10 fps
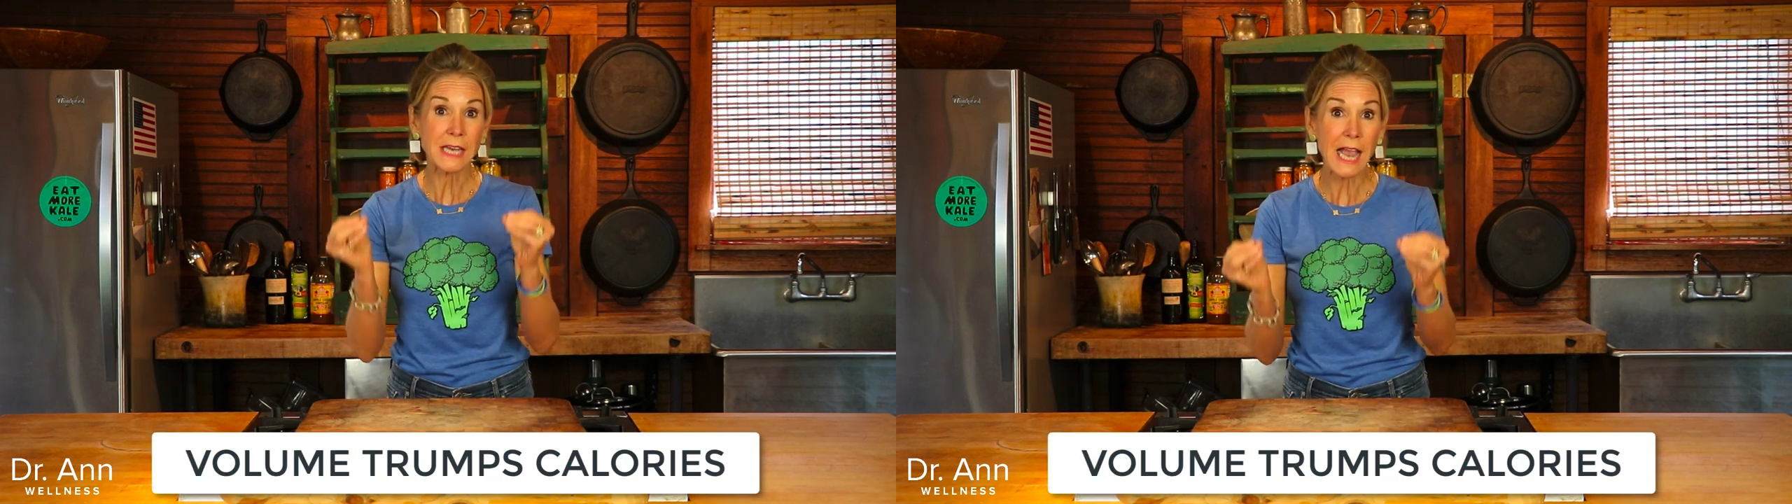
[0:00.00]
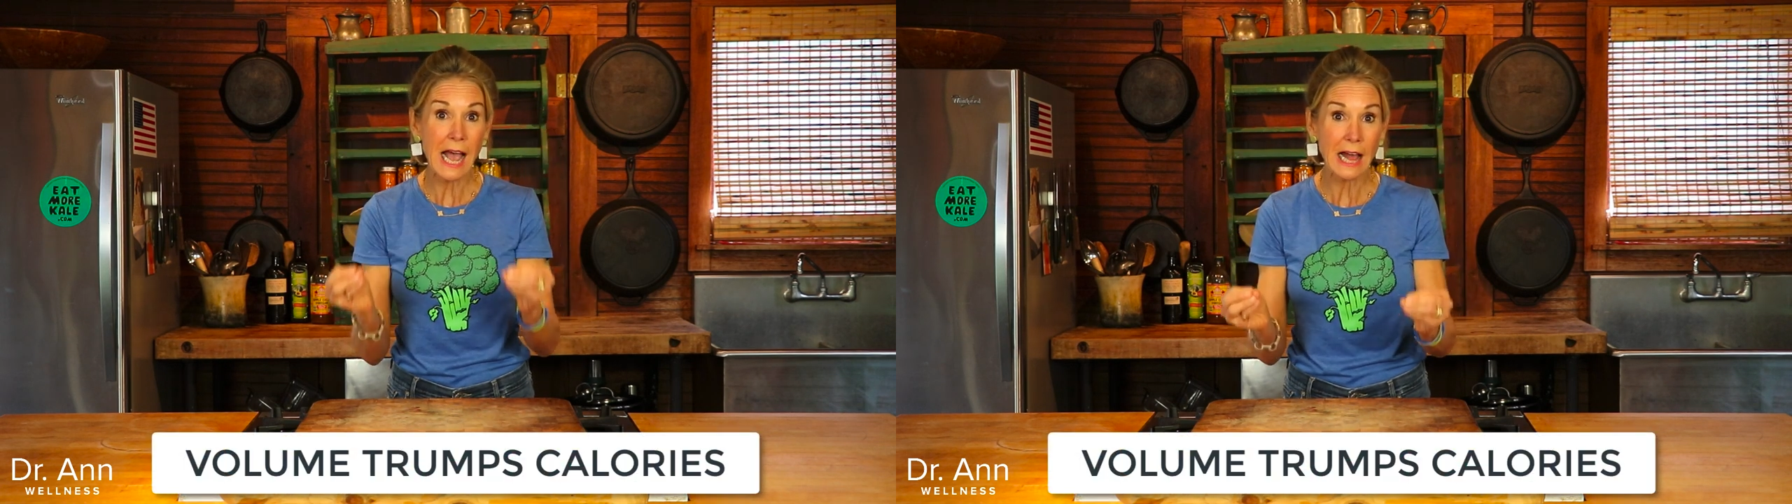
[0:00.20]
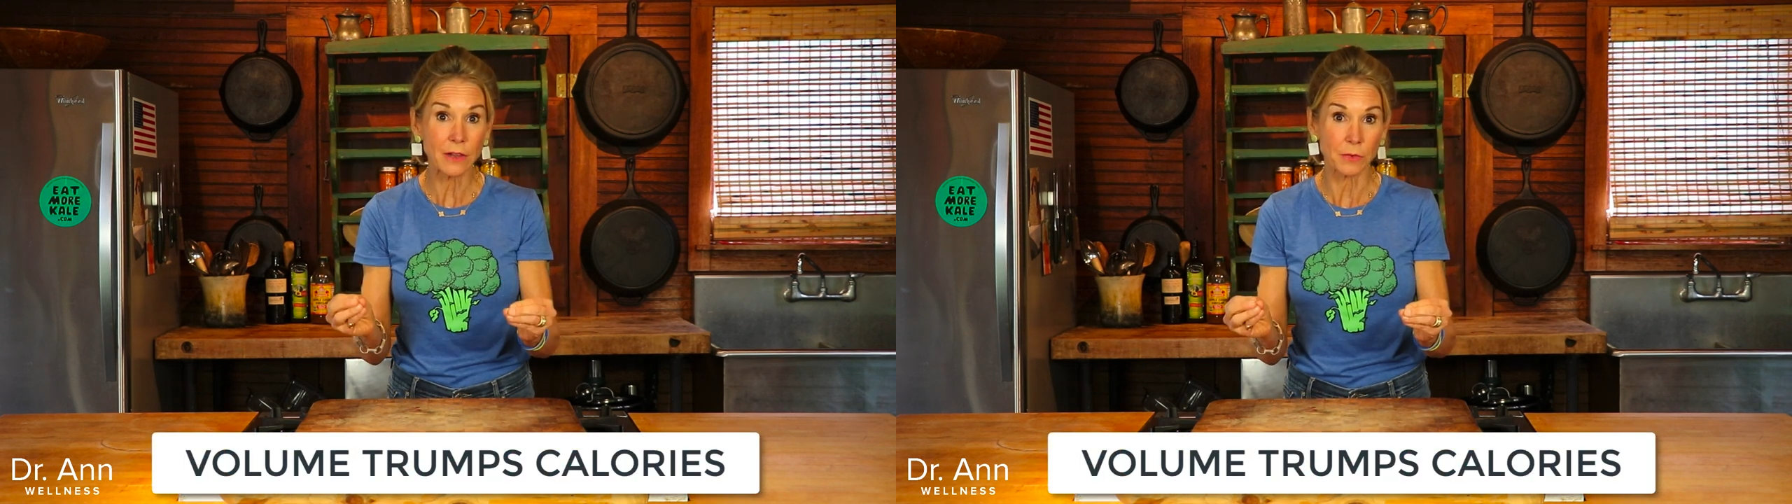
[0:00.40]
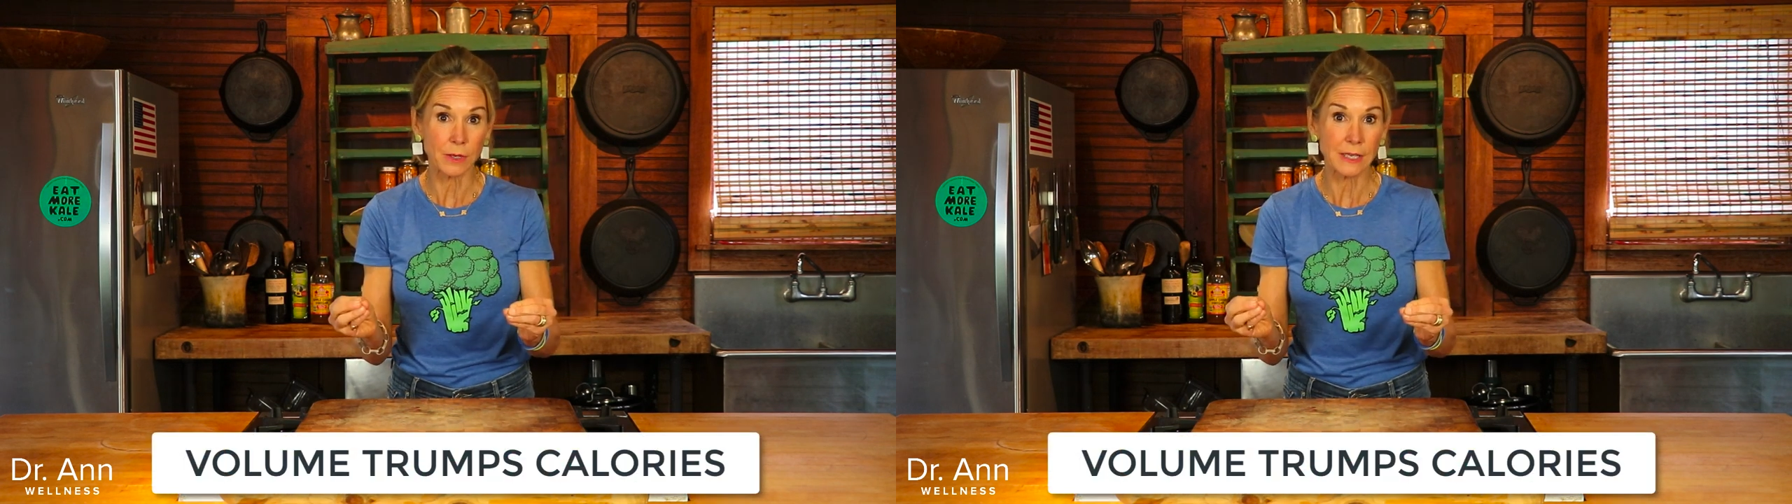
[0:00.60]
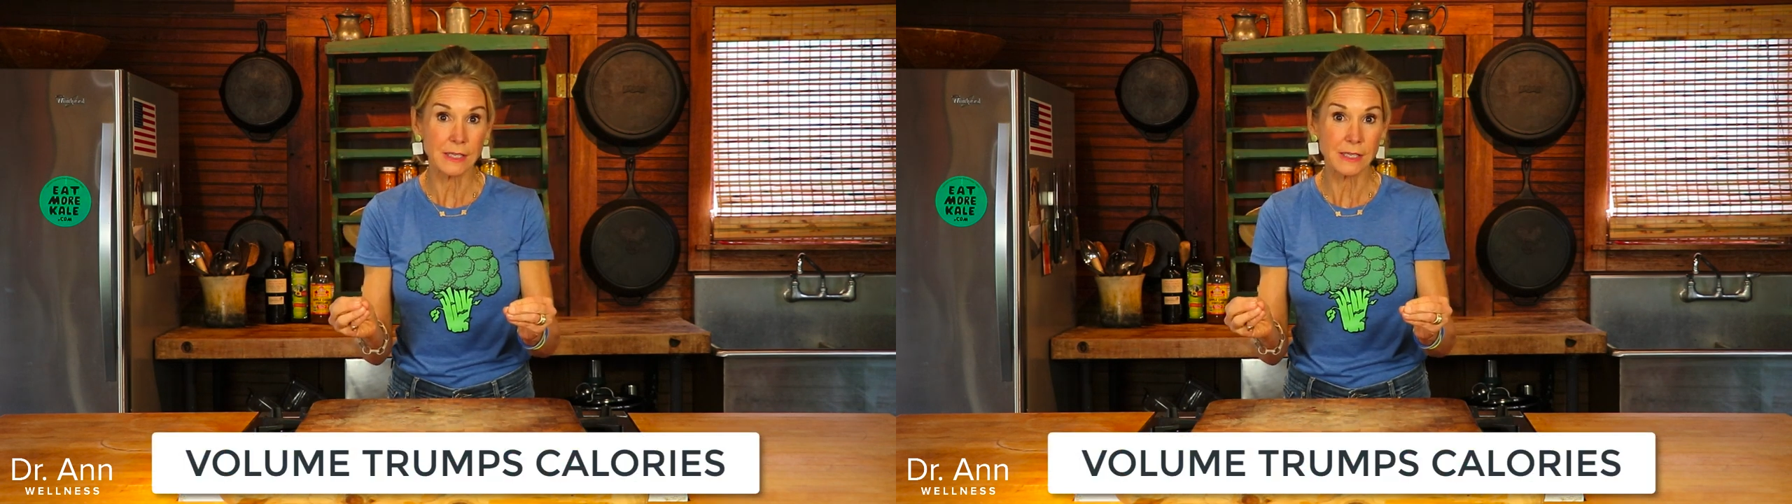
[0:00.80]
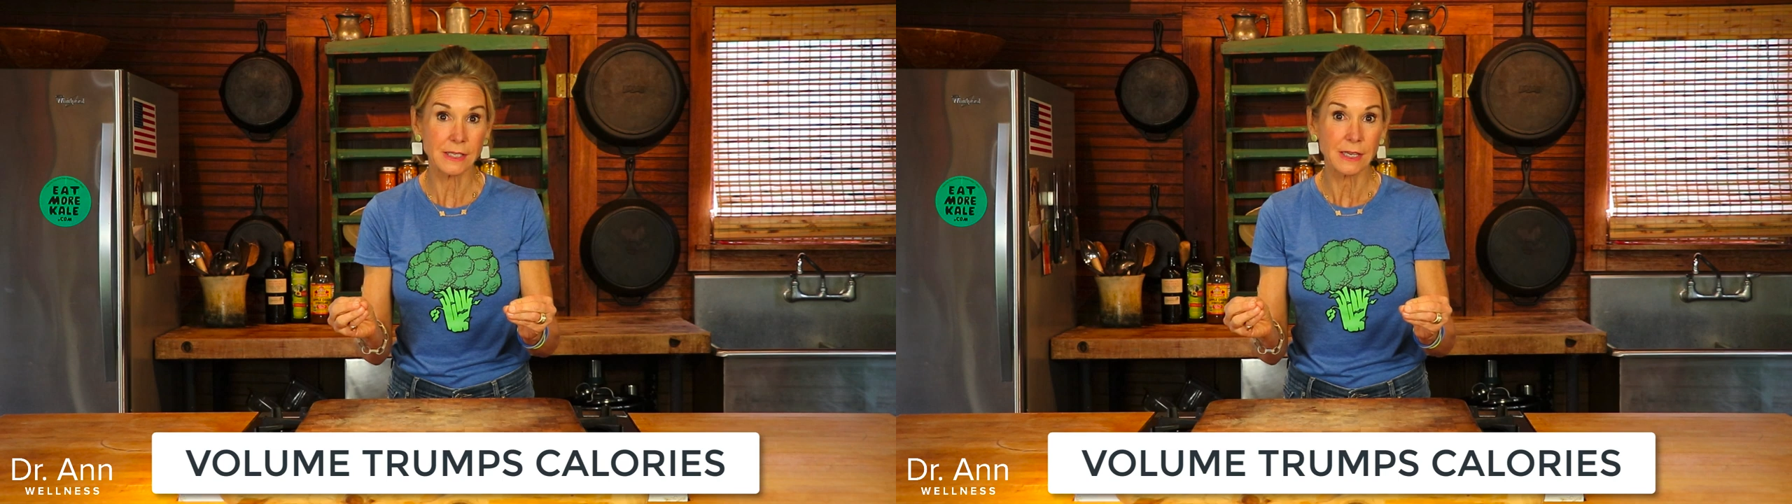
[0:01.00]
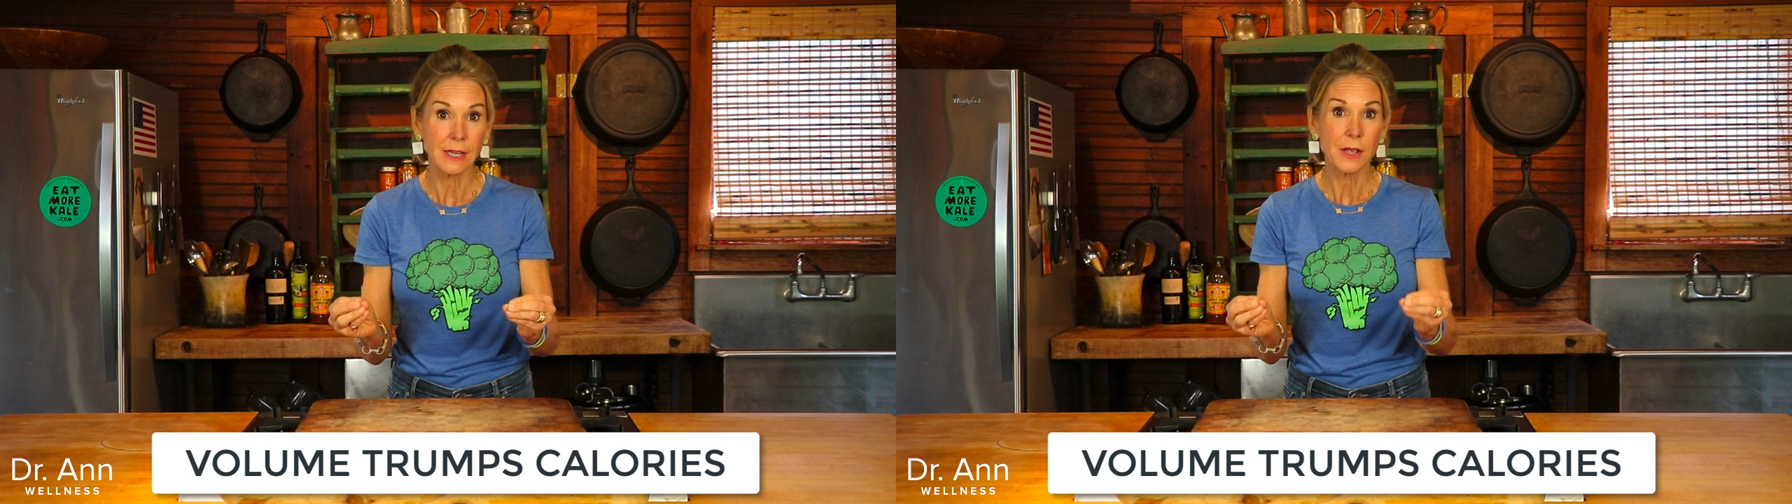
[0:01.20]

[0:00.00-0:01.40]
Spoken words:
calories